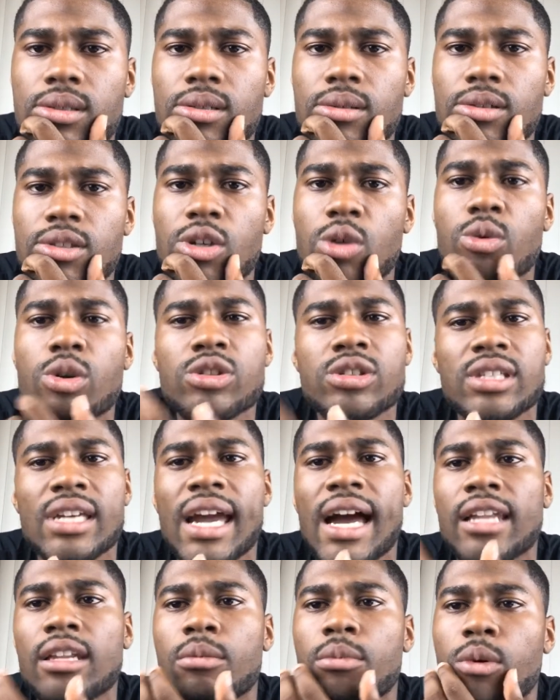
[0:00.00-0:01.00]
So we'll see
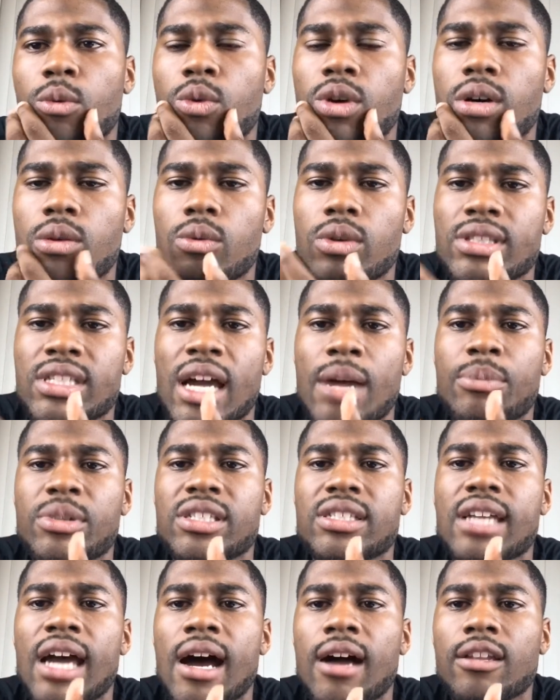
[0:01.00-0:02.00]
what type of
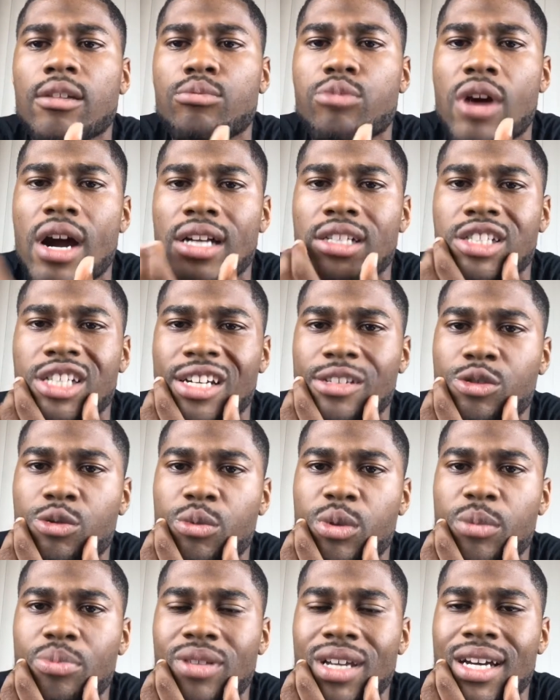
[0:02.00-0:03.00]
style LeBron James will
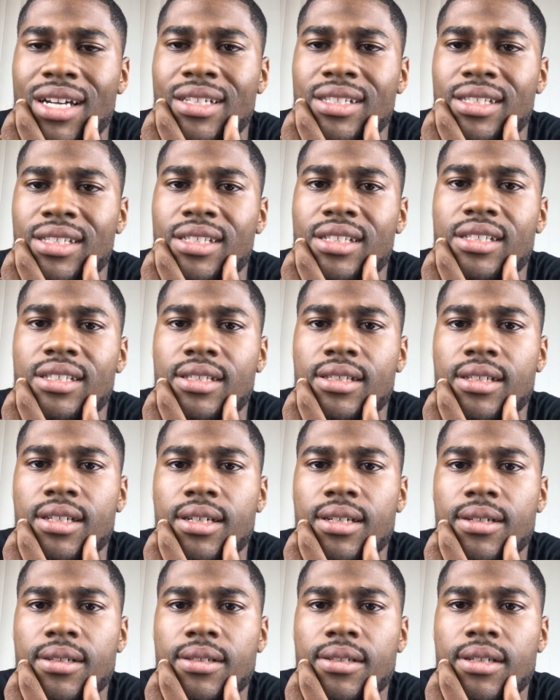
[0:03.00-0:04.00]
be playing this
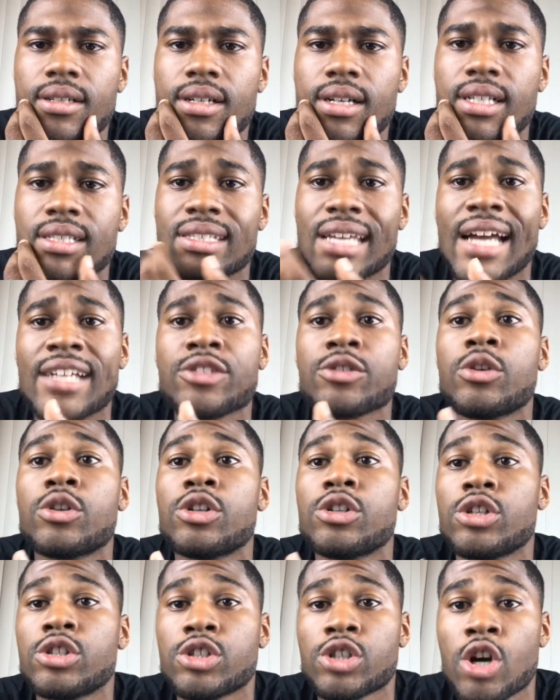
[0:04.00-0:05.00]
season, because that's going
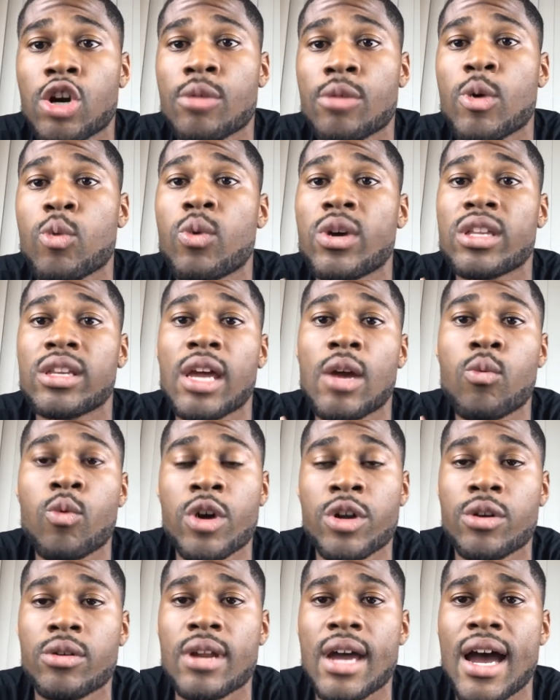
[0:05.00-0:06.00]
to determine whether they
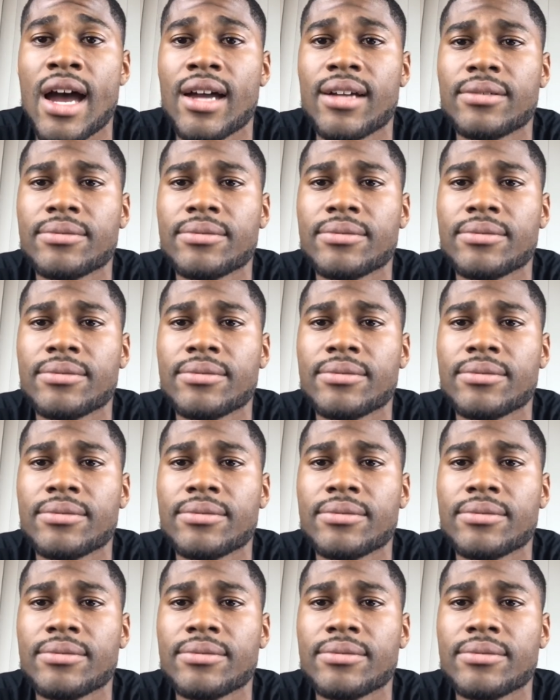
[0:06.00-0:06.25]
win or not.